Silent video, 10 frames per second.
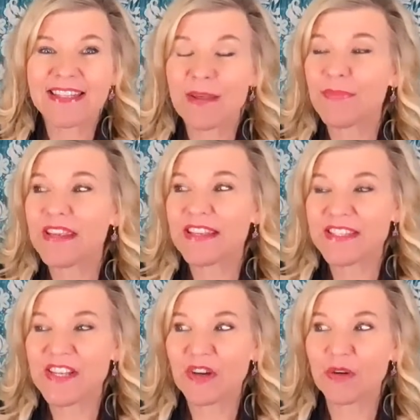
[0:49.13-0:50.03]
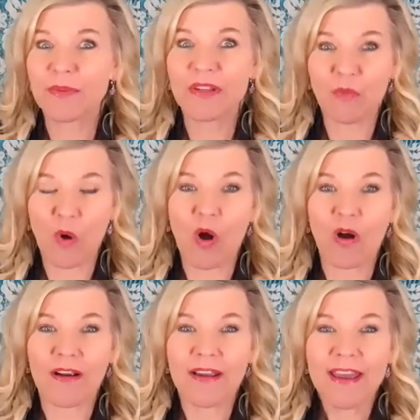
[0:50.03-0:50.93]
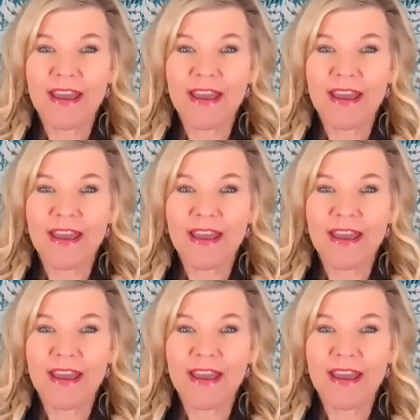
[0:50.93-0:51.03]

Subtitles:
something is terribly wrong.